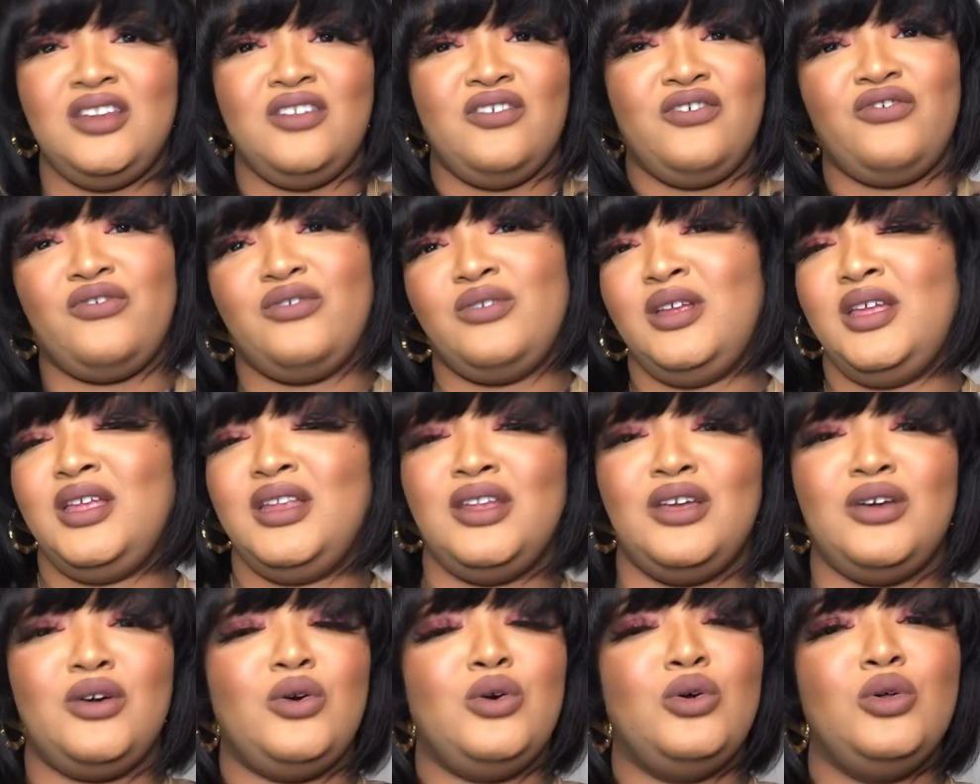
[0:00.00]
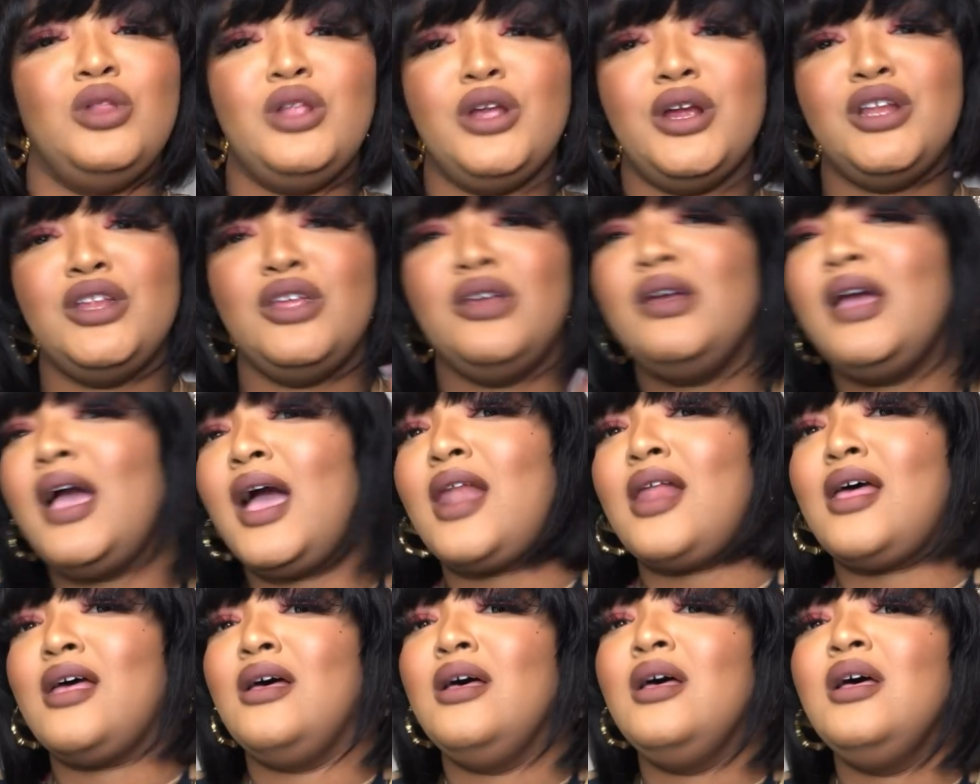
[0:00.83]
in a, in a cooler. Then you
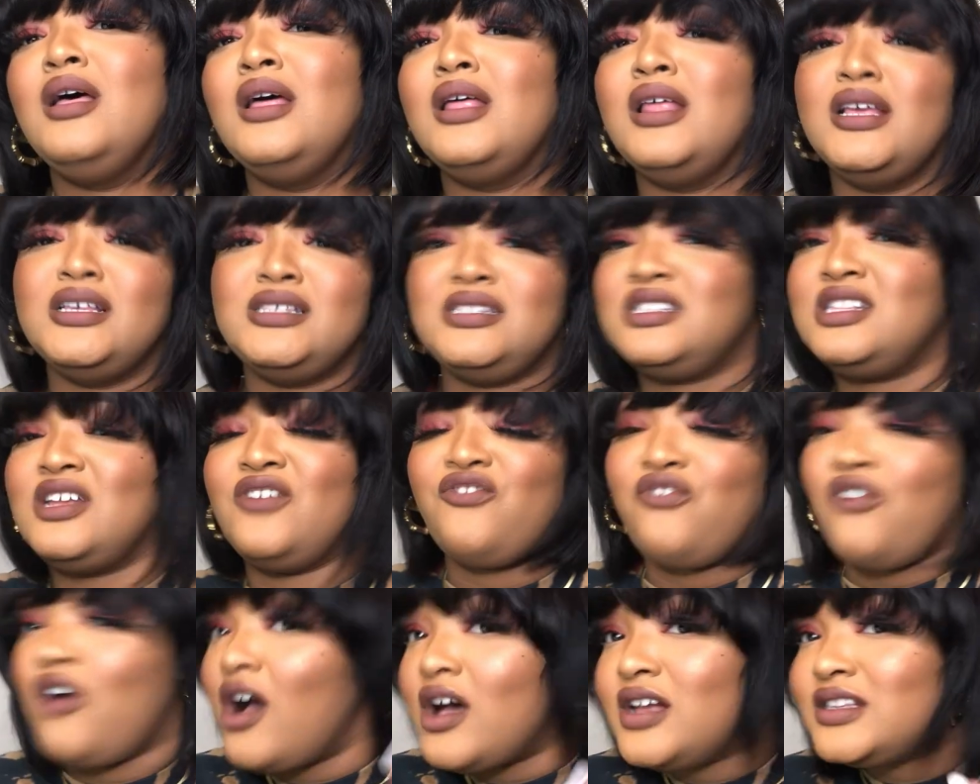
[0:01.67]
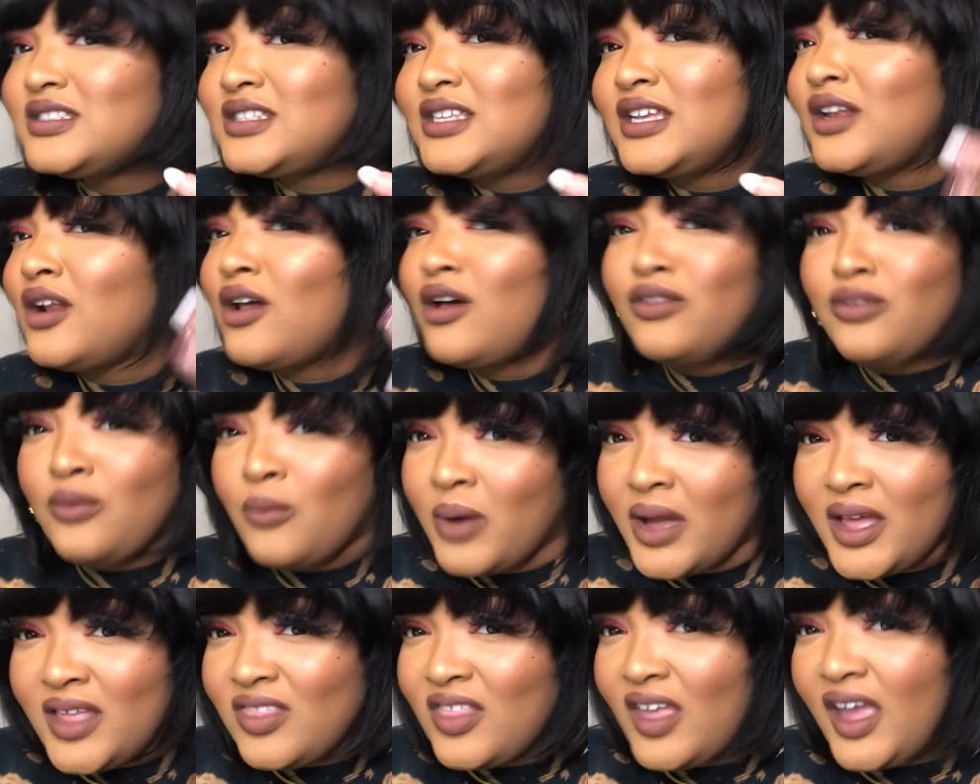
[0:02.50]
gotta, it's the frosting on the
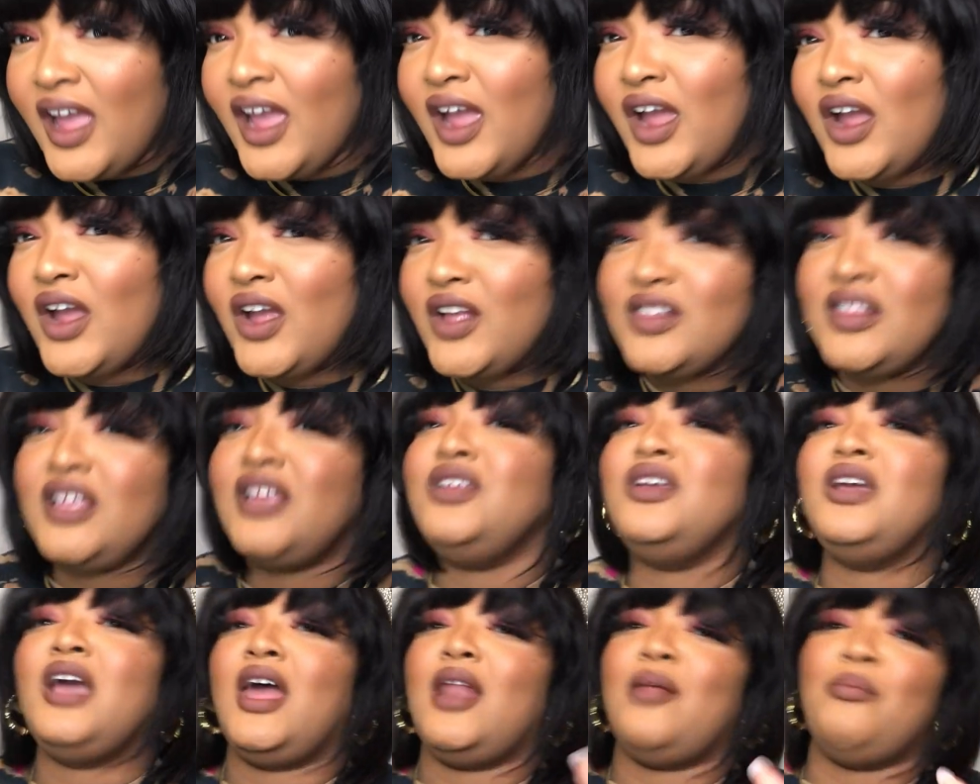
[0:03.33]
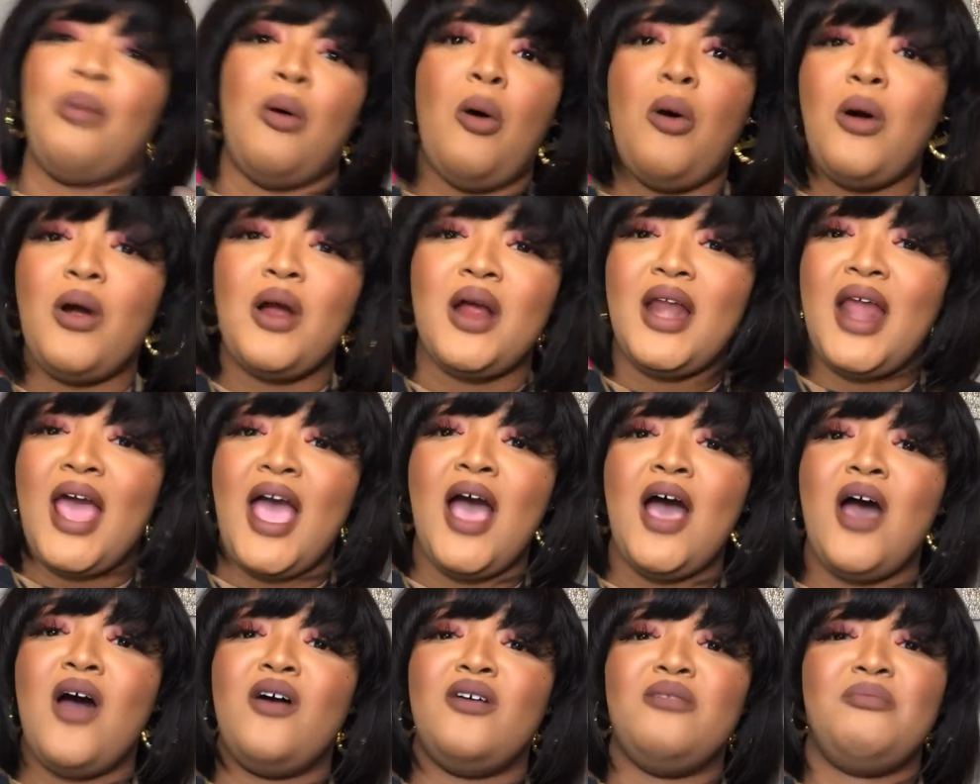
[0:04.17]
way there. Then you gotta pour it
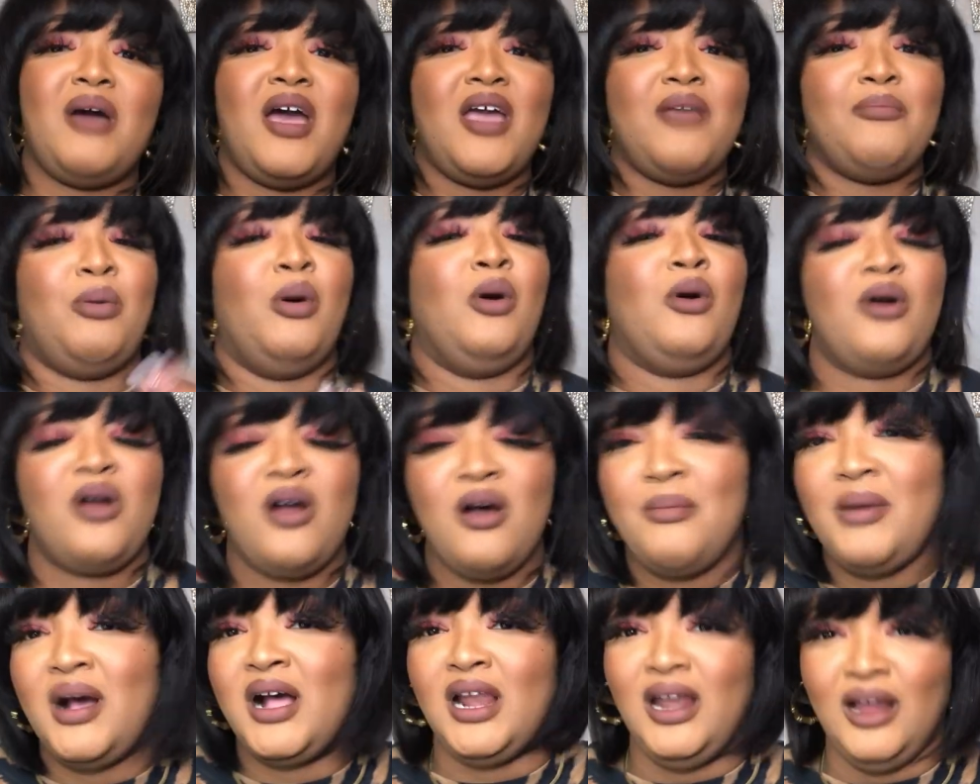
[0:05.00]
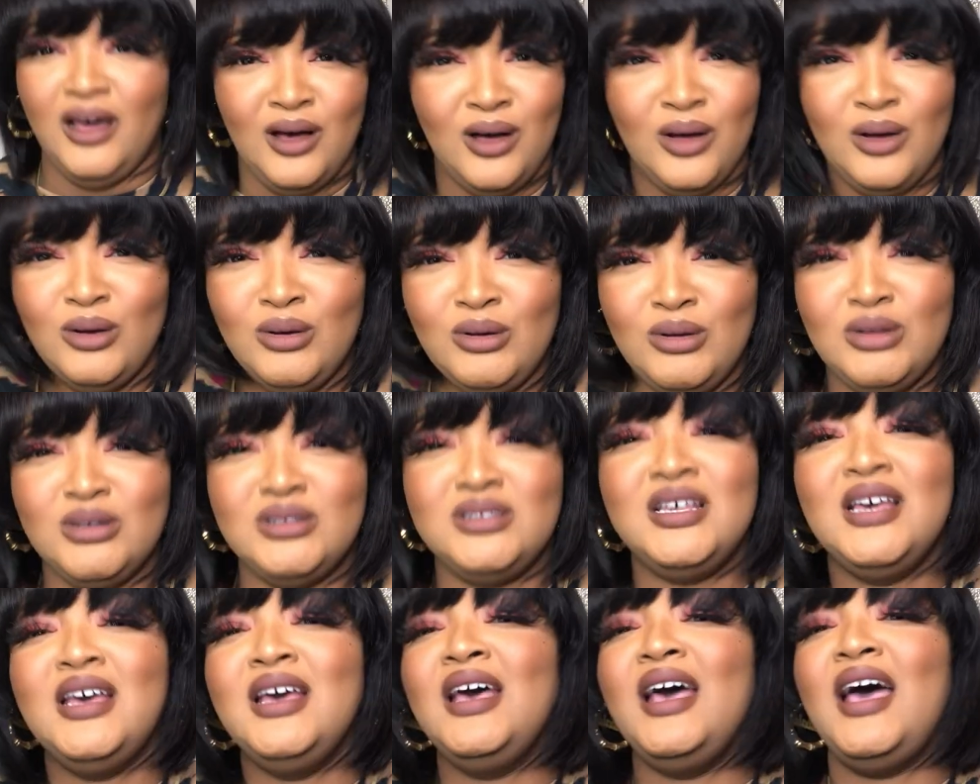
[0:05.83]
out. It might pour on my clothes.